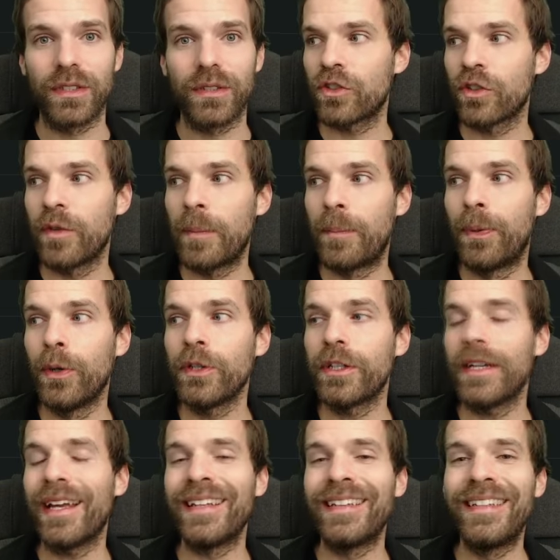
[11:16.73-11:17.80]
So we put
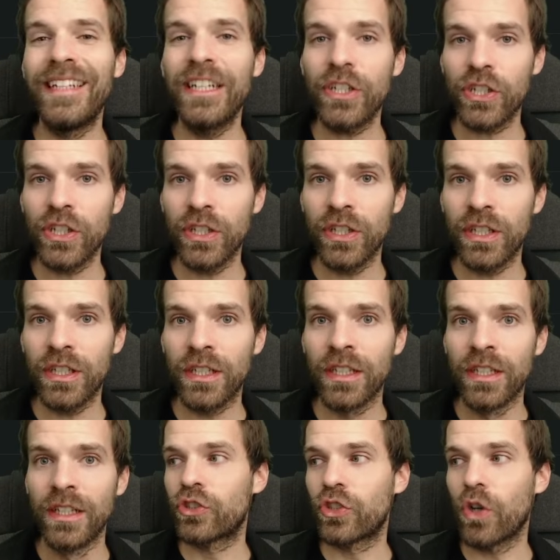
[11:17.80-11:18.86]

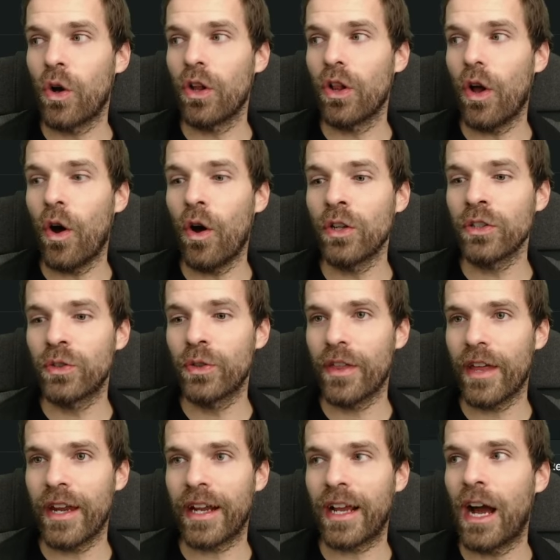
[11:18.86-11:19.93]
additional S O L onto
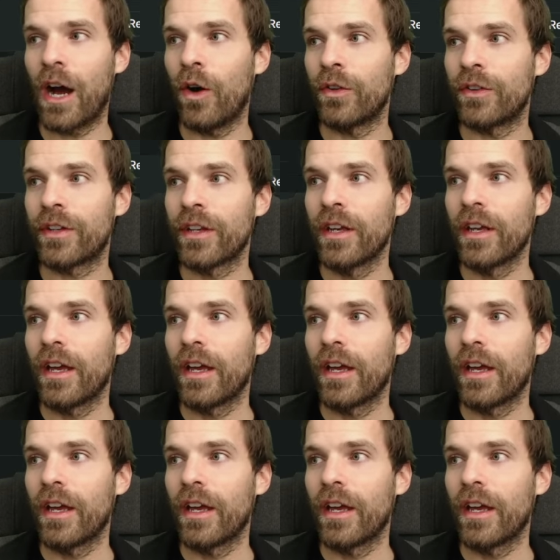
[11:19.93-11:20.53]
that account.